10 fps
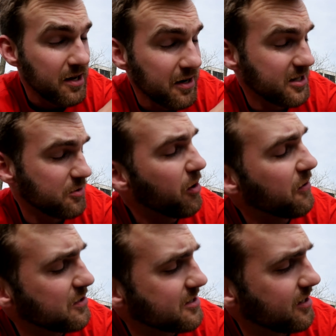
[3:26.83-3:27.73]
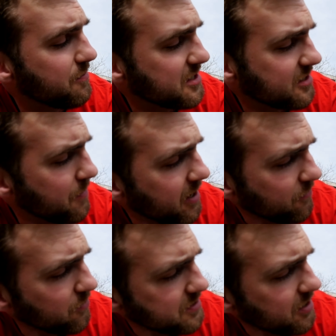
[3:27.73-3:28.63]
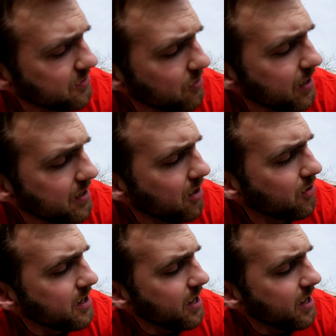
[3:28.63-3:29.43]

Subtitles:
This is one of the slimmest smartphones out there right now,